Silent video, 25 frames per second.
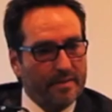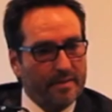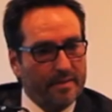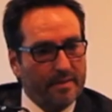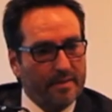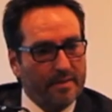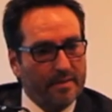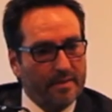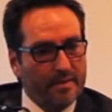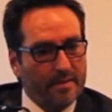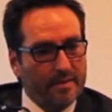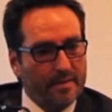
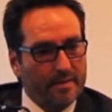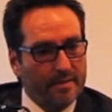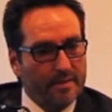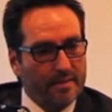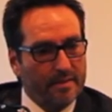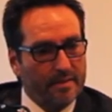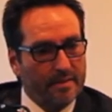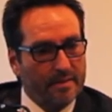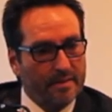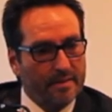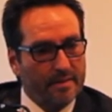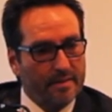
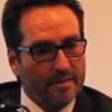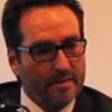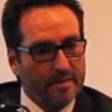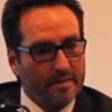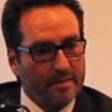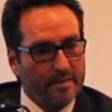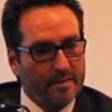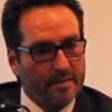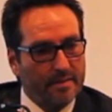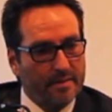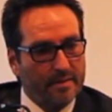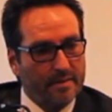
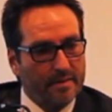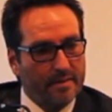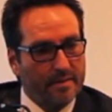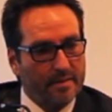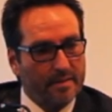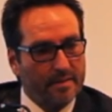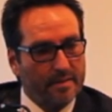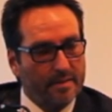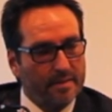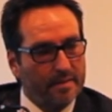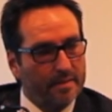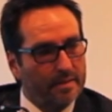
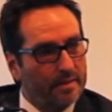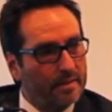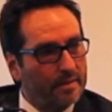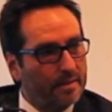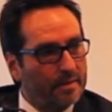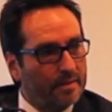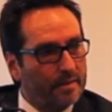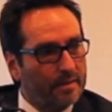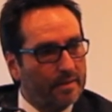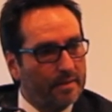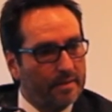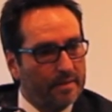
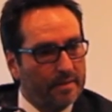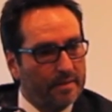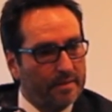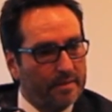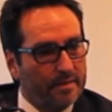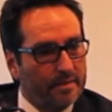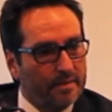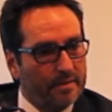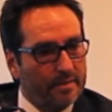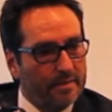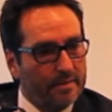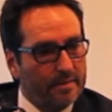
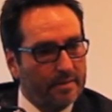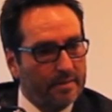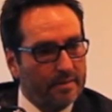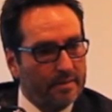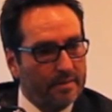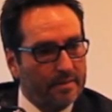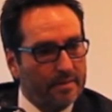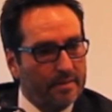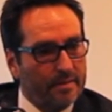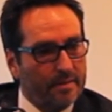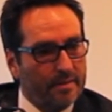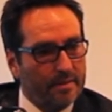
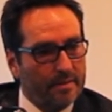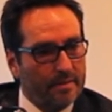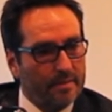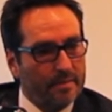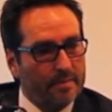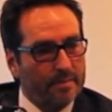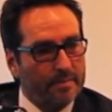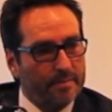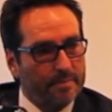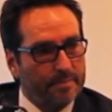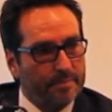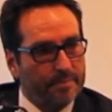
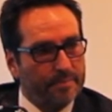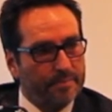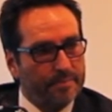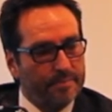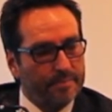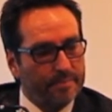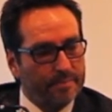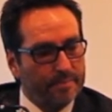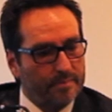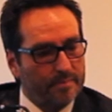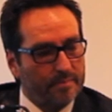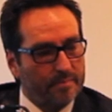
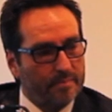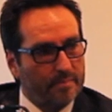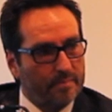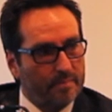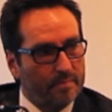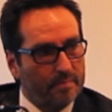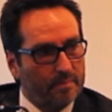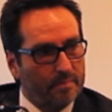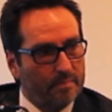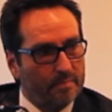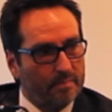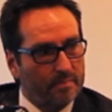
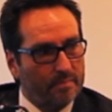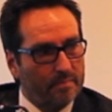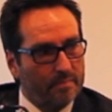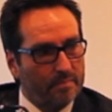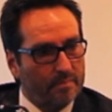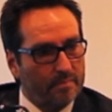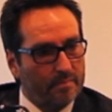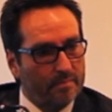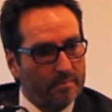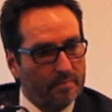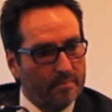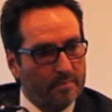
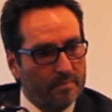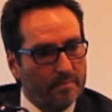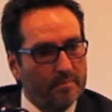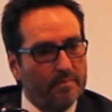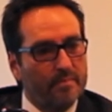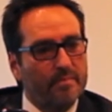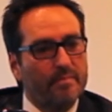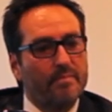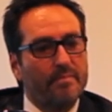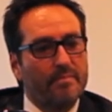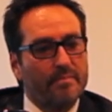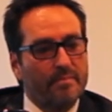
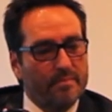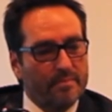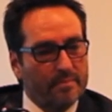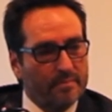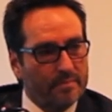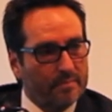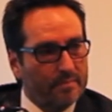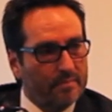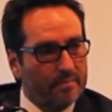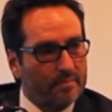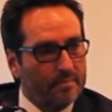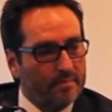
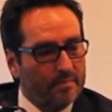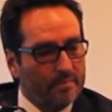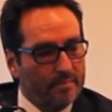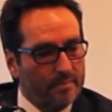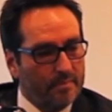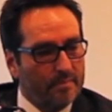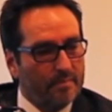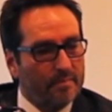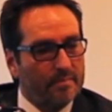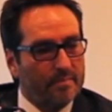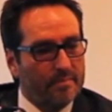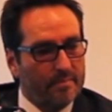
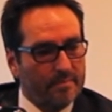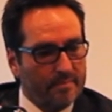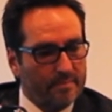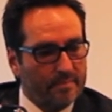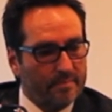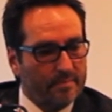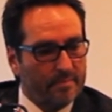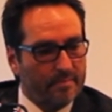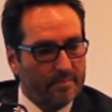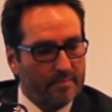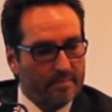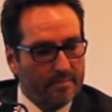
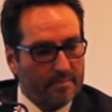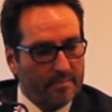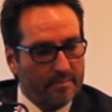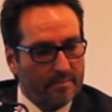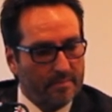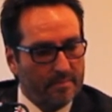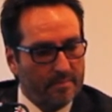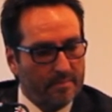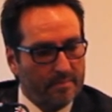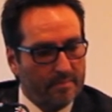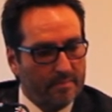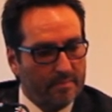
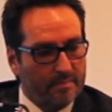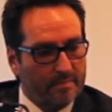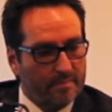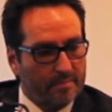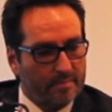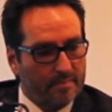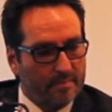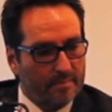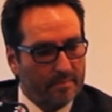The person shown says nothing.